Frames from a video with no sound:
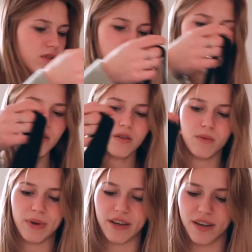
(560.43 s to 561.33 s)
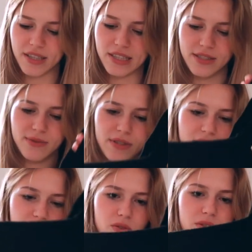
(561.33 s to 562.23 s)
Oh my god, this one,
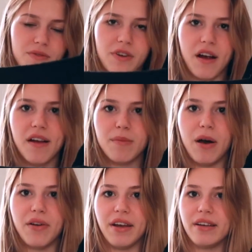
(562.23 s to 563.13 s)
I totally forgot about